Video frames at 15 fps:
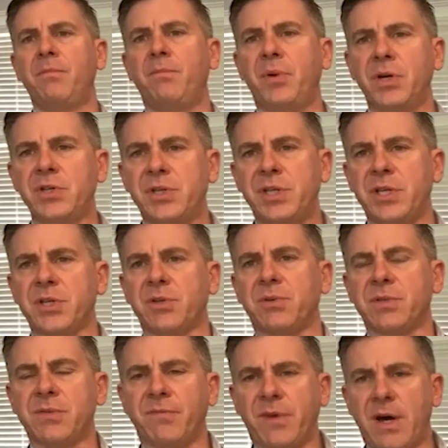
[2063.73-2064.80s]
Push Digital
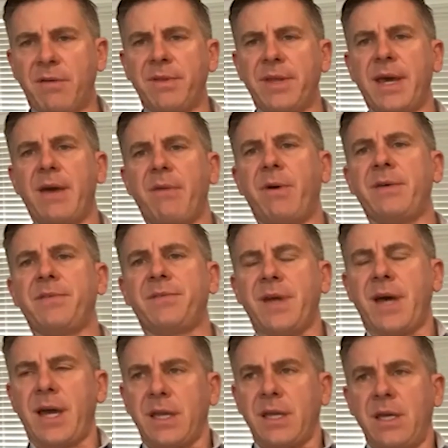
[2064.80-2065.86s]
was involved in that. Wes
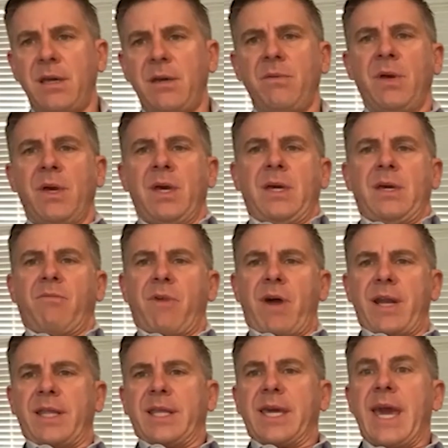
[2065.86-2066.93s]
Donahue
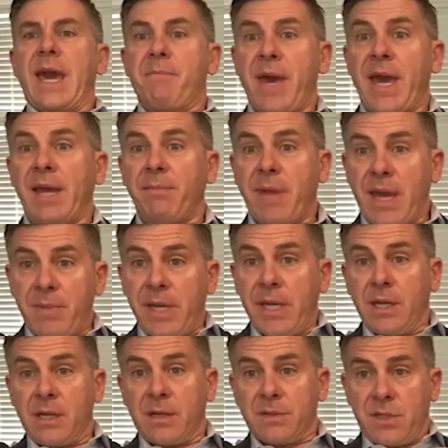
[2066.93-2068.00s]
running the campaign,
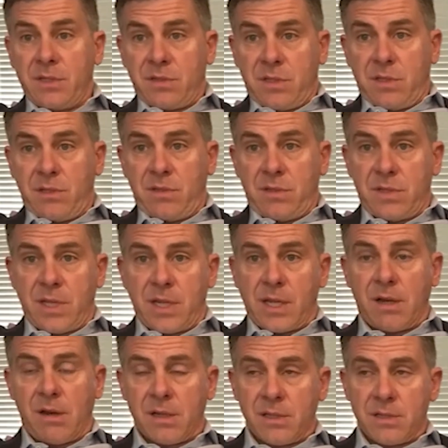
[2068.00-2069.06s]
maybe, because he used to do the Senate
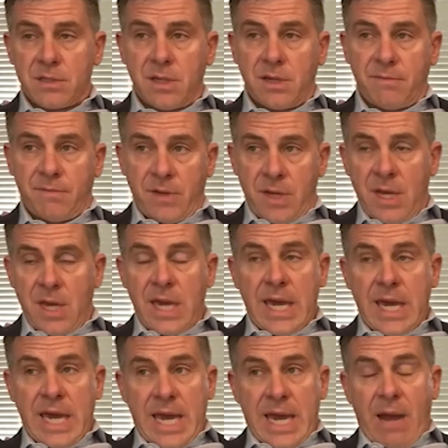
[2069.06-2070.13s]
caucus stuff.
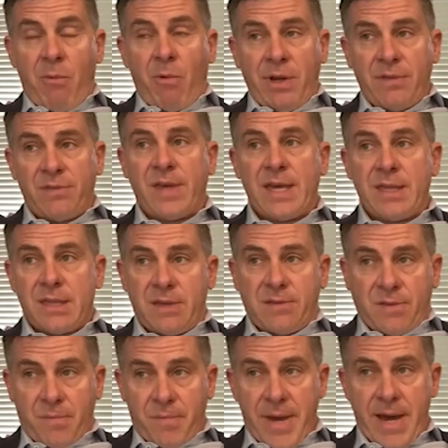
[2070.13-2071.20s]
And I want to say
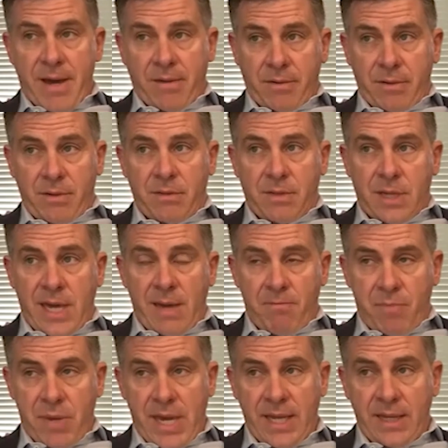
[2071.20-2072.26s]
this about
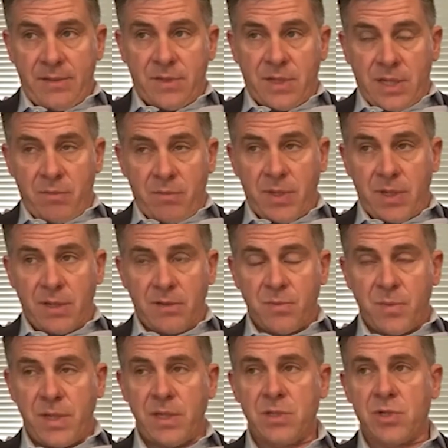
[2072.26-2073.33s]
campaigns and independent
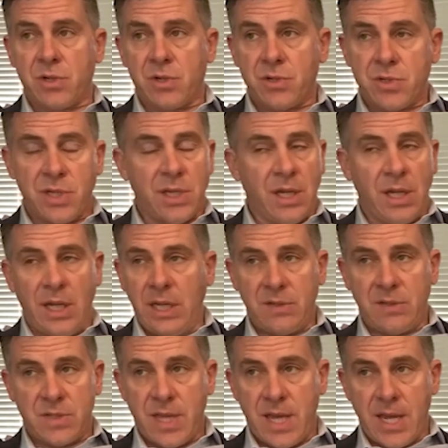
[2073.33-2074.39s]
expenditures in any
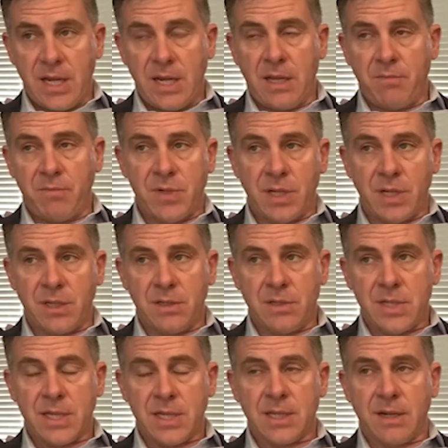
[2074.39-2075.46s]
state, in particular in
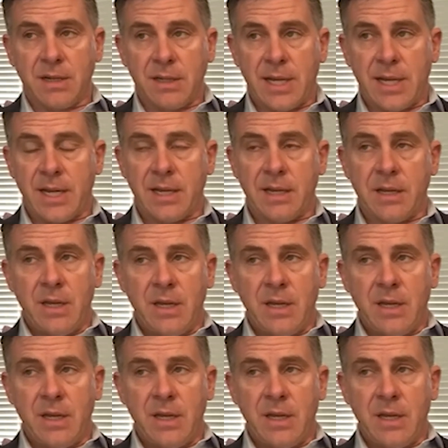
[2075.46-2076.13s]
South Carolina.